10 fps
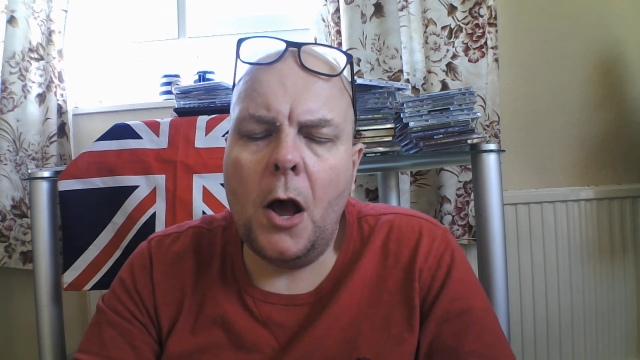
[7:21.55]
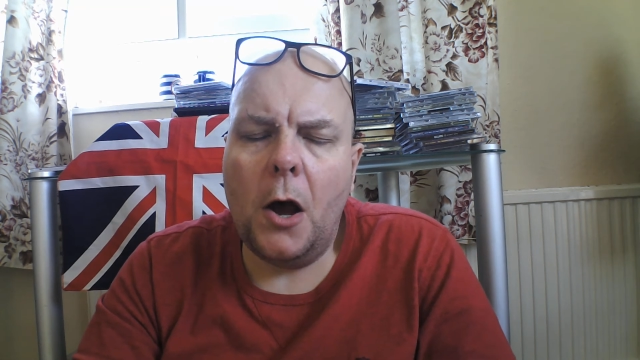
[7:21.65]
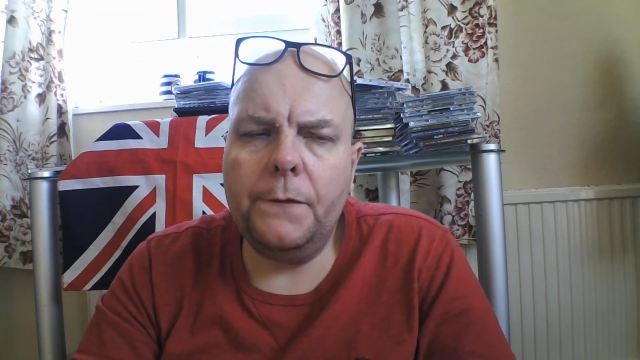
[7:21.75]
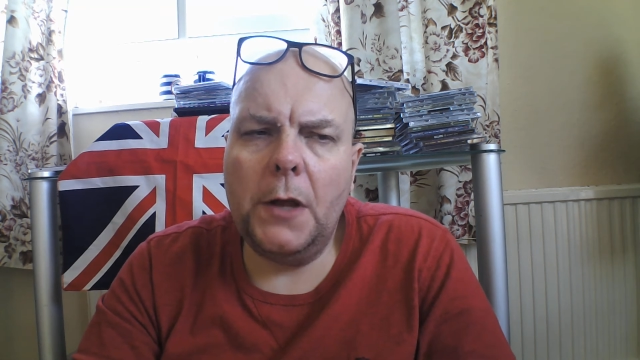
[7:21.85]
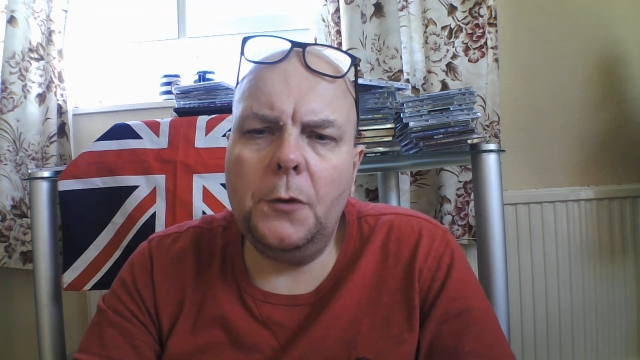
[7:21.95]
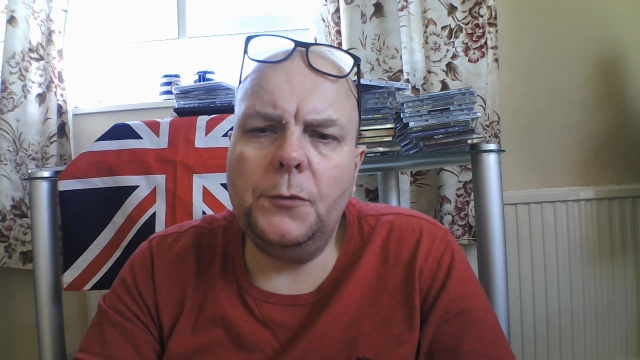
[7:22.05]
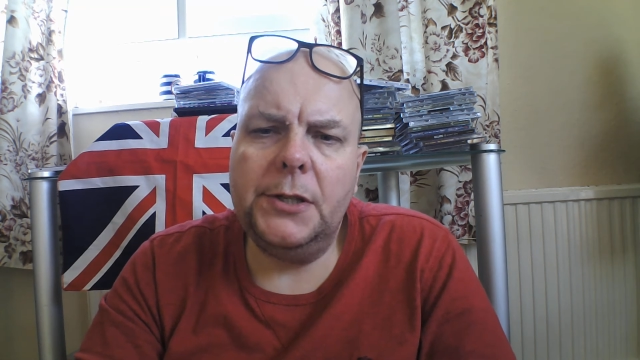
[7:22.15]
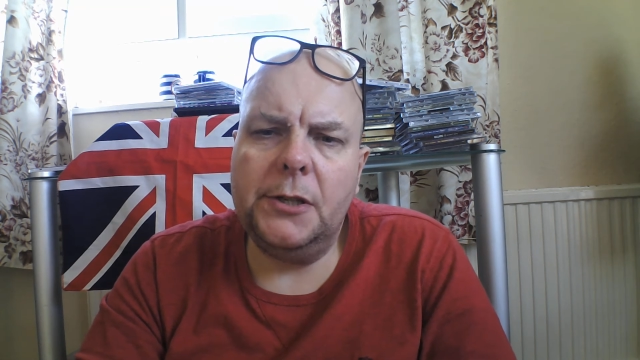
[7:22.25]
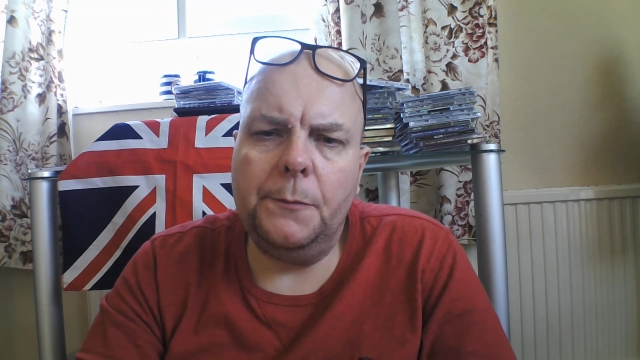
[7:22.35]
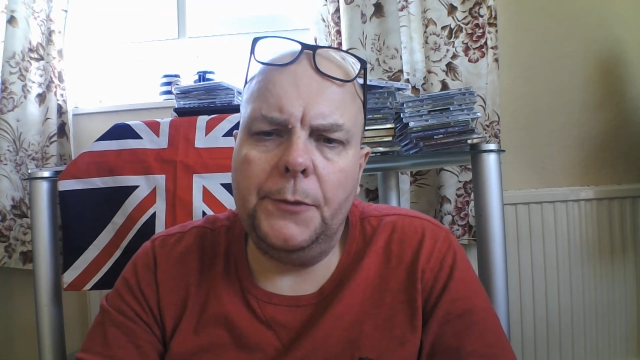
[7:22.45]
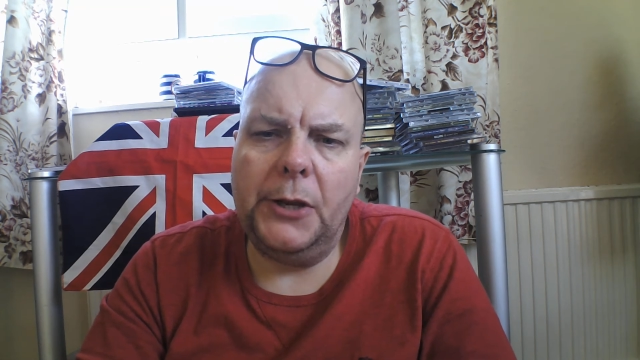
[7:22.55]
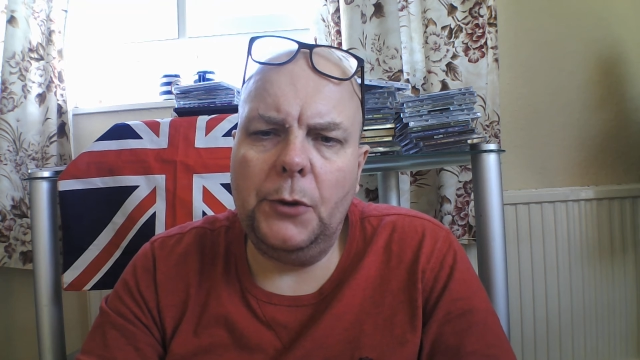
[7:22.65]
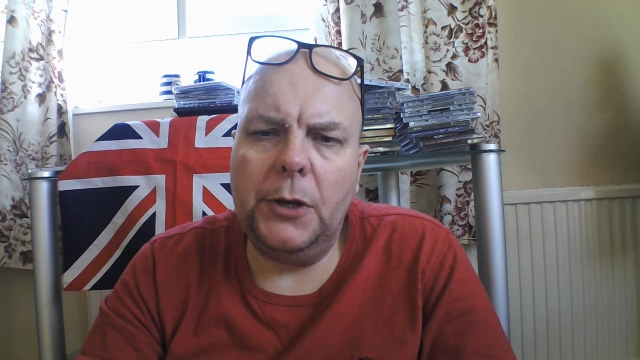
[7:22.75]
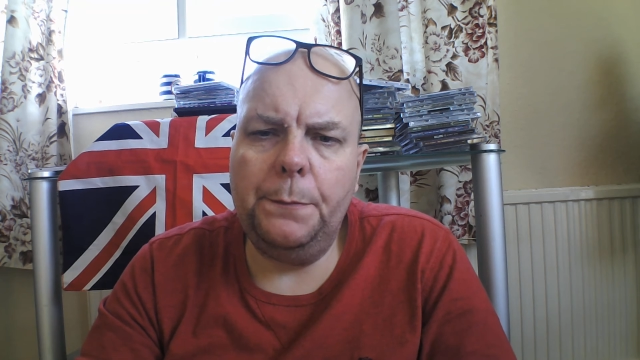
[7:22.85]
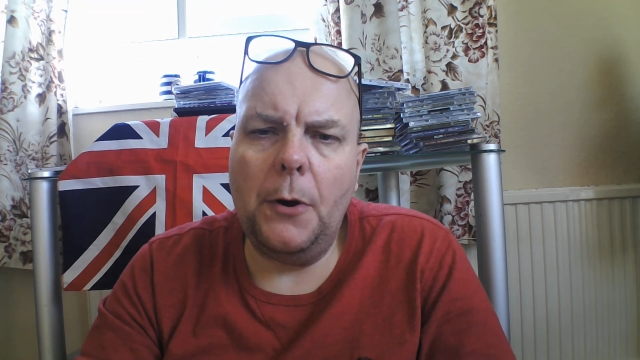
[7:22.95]
I've noticed something
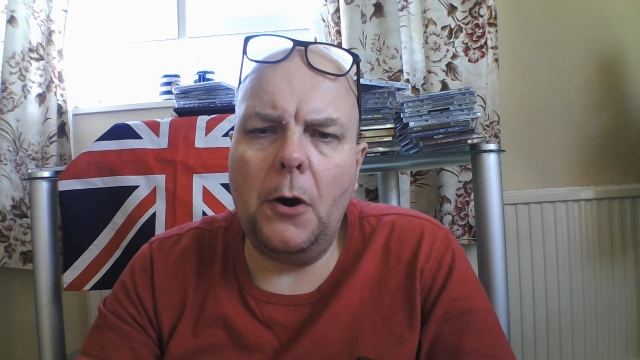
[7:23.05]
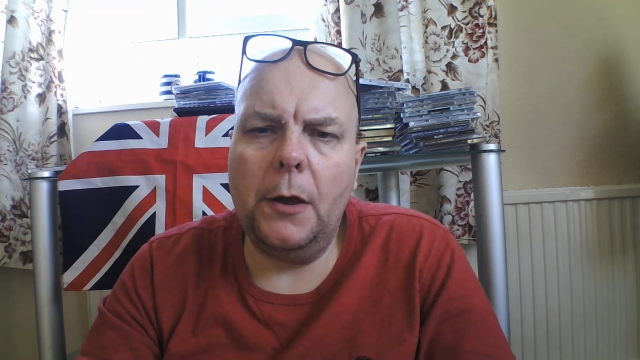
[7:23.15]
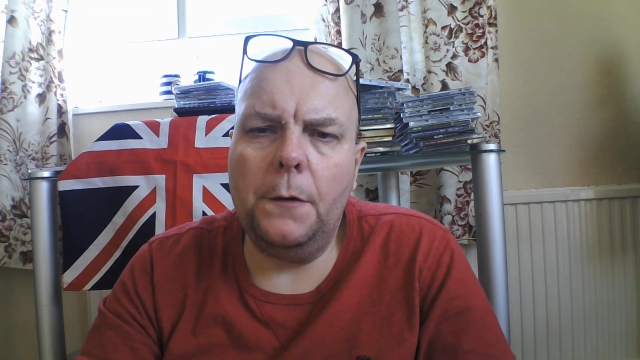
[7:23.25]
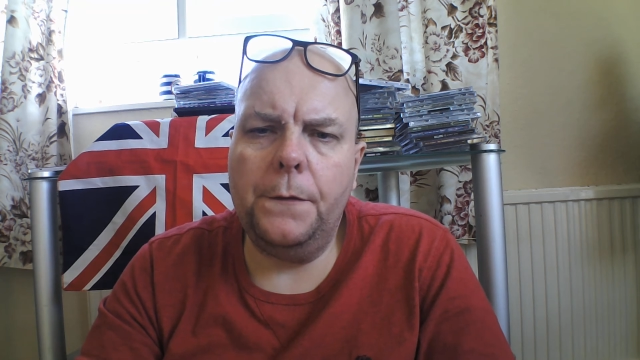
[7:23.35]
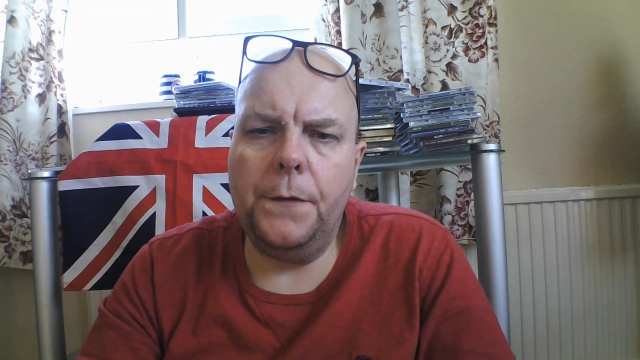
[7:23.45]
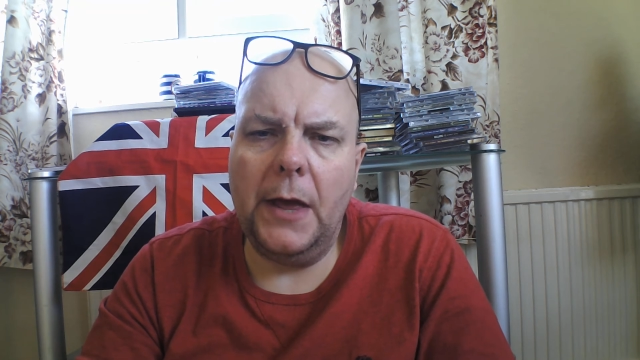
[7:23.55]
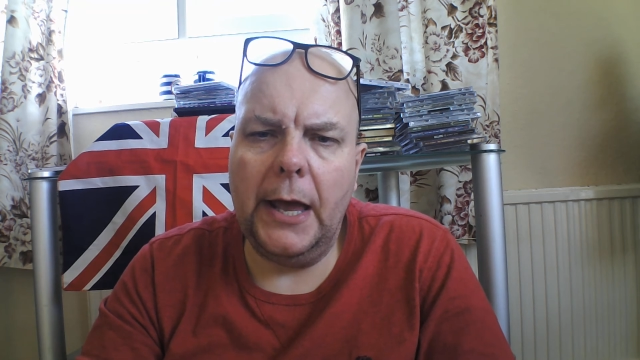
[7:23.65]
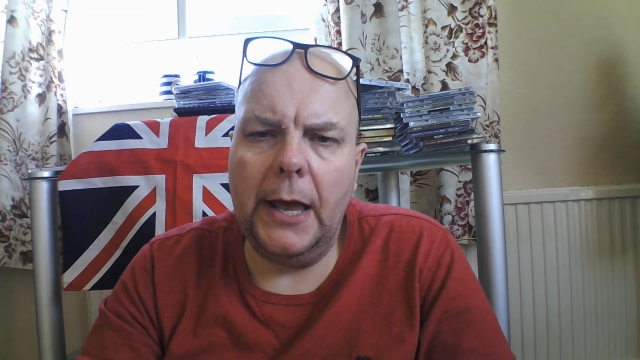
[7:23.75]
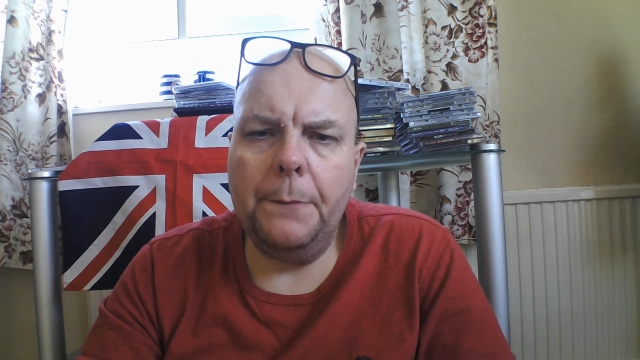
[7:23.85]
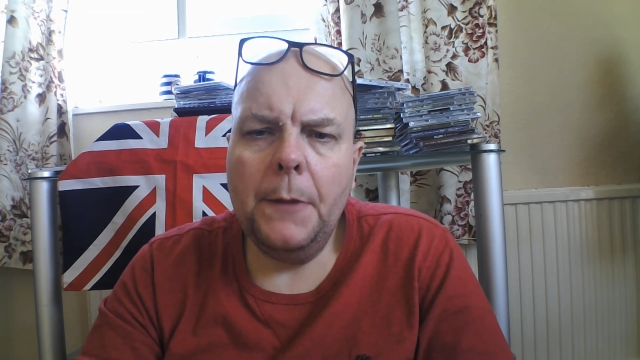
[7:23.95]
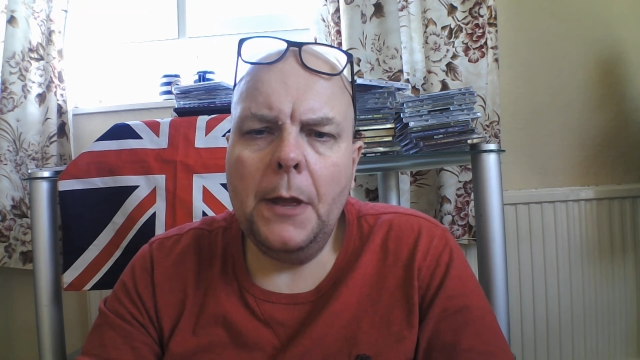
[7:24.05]
when you buy off there,